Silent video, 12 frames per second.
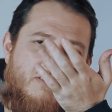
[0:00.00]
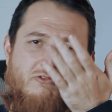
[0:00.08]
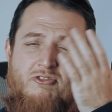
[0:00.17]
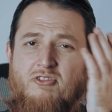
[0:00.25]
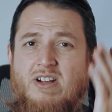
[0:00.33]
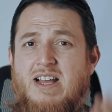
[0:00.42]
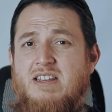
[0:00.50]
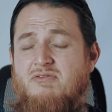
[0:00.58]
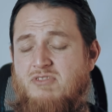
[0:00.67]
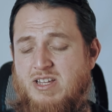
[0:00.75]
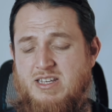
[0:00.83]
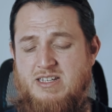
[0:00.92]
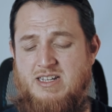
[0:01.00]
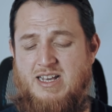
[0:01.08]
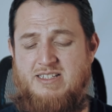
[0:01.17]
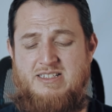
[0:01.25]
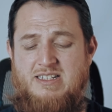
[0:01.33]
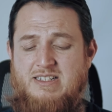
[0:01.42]
Very
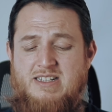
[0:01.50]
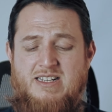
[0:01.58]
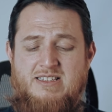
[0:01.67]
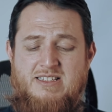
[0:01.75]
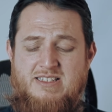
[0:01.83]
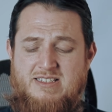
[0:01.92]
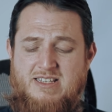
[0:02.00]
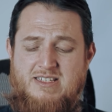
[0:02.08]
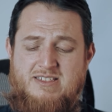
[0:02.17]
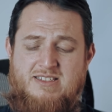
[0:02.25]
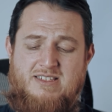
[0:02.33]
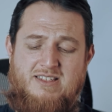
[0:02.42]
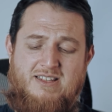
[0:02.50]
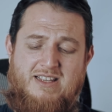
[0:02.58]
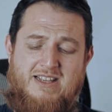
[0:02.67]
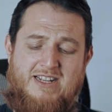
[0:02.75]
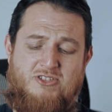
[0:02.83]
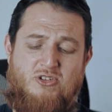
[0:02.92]
nicely done. This is
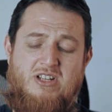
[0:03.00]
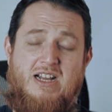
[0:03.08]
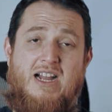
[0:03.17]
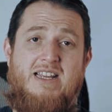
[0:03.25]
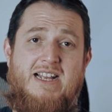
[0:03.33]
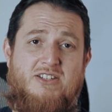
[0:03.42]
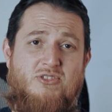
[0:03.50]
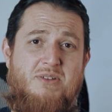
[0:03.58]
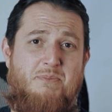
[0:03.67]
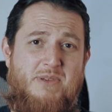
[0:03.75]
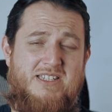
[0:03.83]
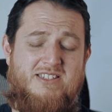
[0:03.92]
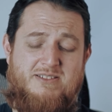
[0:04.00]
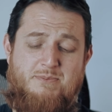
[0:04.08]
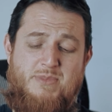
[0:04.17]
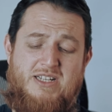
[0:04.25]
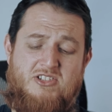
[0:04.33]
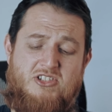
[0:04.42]
I actually
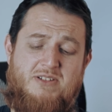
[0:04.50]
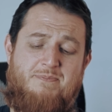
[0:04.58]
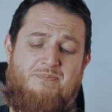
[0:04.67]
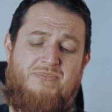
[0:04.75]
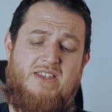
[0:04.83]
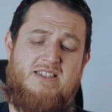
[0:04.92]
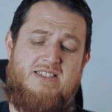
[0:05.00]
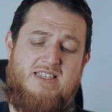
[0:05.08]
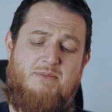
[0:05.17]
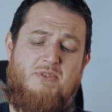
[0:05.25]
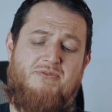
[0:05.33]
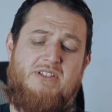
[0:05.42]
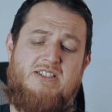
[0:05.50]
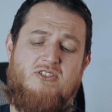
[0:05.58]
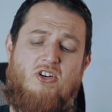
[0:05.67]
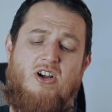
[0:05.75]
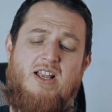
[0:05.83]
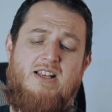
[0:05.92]
mixed some of this
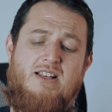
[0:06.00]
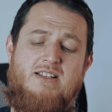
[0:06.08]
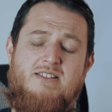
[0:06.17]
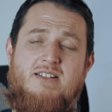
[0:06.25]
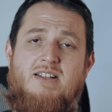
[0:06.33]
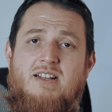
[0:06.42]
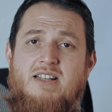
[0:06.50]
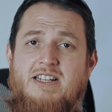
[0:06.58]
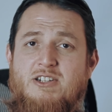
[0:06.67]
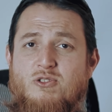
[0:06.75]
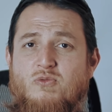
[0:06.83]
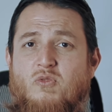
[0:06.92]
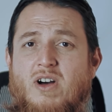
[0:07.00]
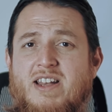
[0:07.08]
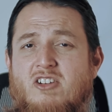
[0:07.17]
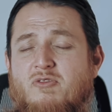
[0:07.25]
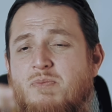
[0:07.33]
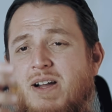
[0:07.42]
oil into
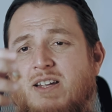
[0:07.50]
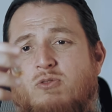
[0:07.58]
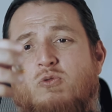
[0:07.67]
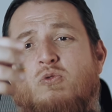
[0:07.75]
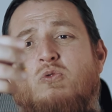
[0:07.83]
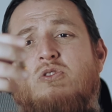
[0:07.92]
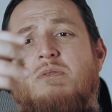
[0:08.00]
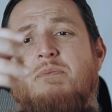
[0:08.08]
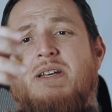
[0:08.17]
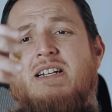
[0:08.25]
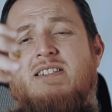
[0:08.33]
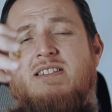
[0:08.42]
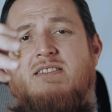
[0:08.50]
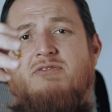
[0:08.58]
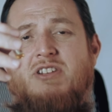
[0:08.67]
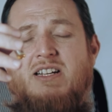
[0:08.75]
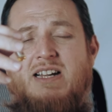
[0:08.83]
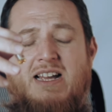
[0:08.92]
one of my oud mix,
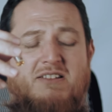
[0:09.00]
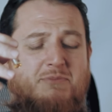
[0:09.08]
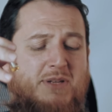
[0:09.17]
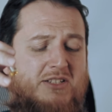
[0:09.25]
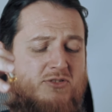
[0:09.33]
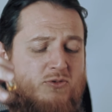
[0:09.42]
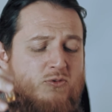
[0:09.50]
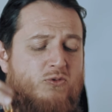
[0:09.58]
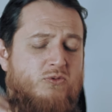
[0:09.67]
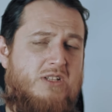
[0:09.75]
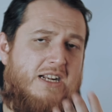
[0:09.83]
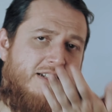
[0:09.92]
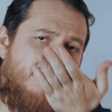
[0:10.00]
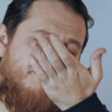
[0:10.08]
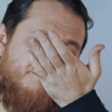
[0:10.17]
where I have mixed oud and